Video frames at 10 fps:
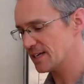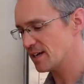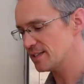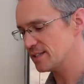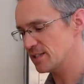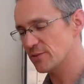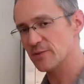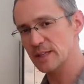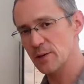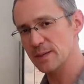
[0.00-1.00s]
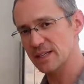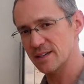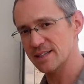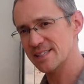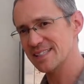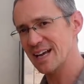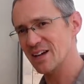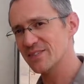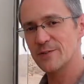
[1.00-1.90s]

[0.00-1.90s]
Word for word: onto the flow meter itself.